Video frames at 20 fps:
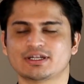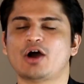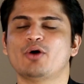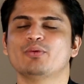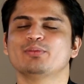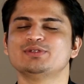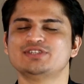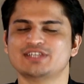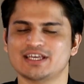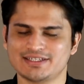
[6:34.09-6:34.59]

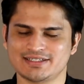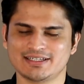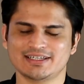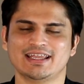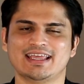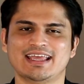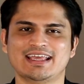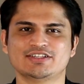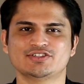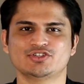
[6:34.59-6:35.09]
Now, just
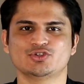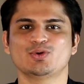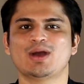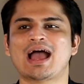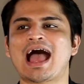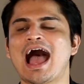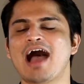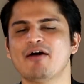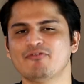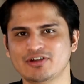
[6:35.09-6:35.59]
in case you
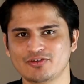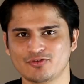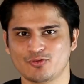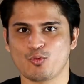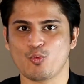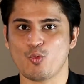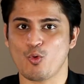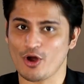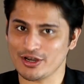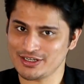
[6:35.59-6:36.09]
haven't
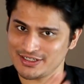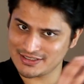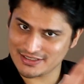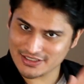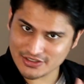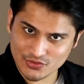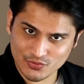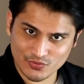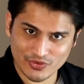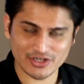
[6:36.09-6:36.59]
watched
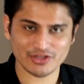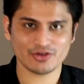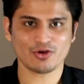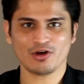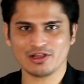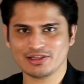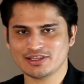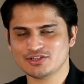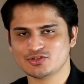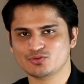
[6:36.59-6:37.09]
this video
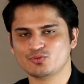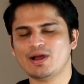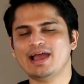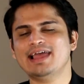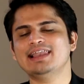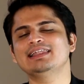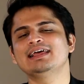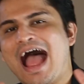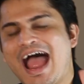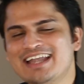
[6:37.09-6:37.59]
all this
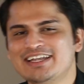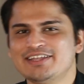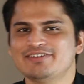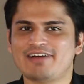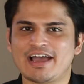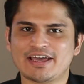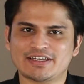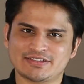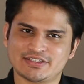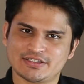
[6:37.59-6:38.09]
while,
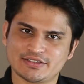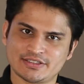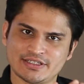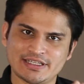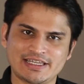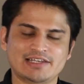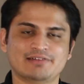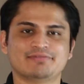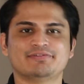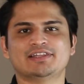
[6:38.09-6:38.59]
antiviruses
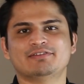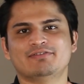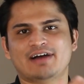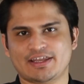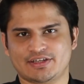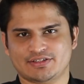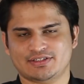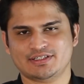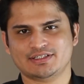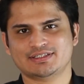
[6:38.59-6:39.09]
deal with
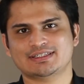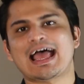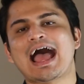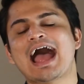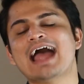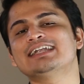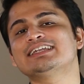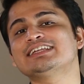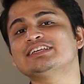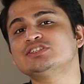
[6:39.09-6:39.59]
viruses,
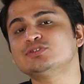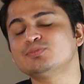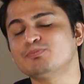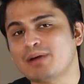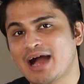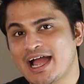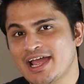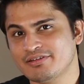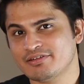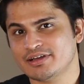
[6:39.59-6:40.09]

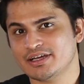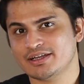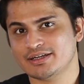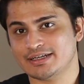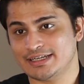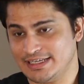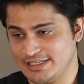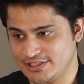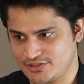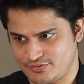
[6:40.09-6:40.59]

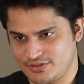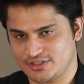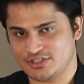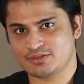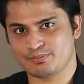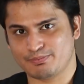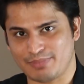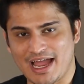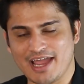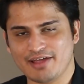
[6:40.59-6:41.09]
anti-spyware deals with
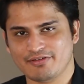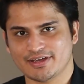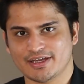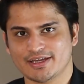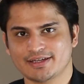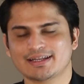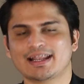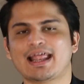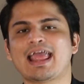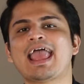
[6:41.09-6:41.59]

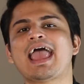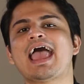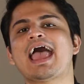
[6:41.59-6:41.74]
spyware,